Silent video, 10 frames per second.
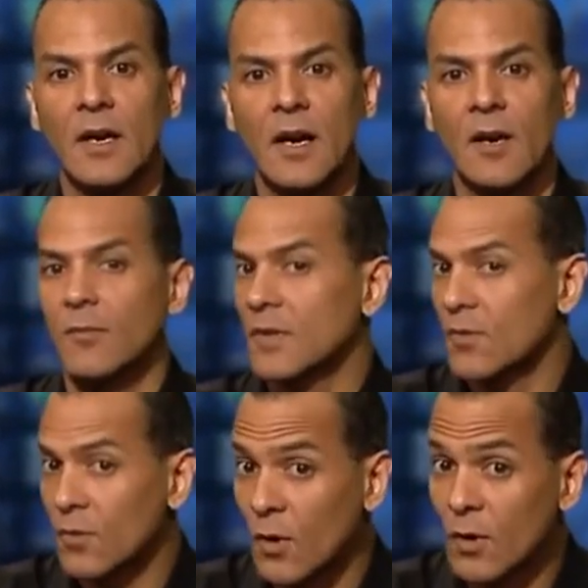There's
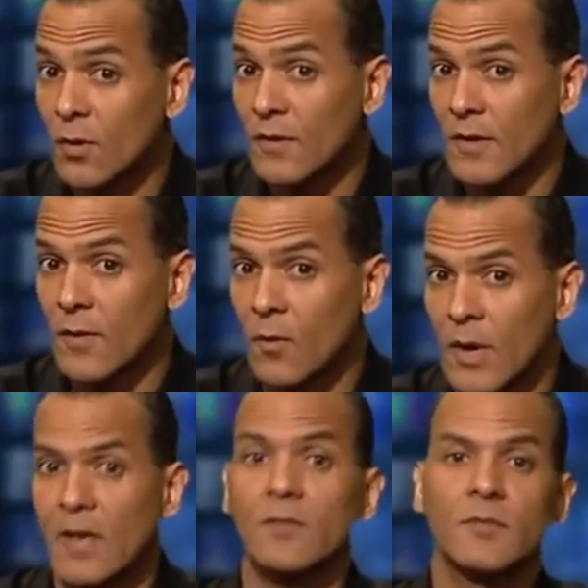tutorials
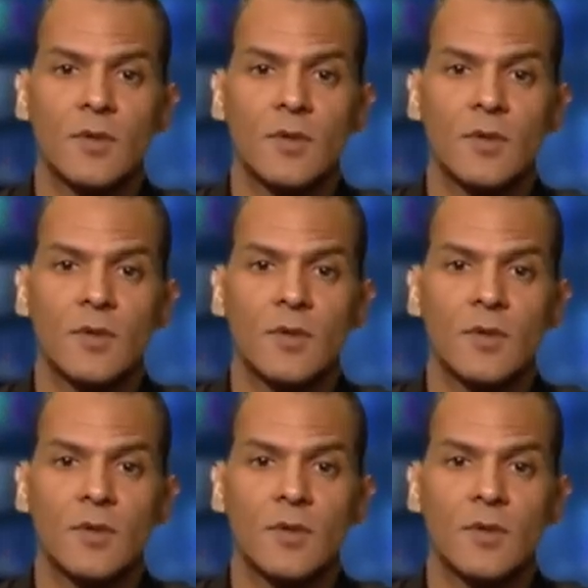everywhere.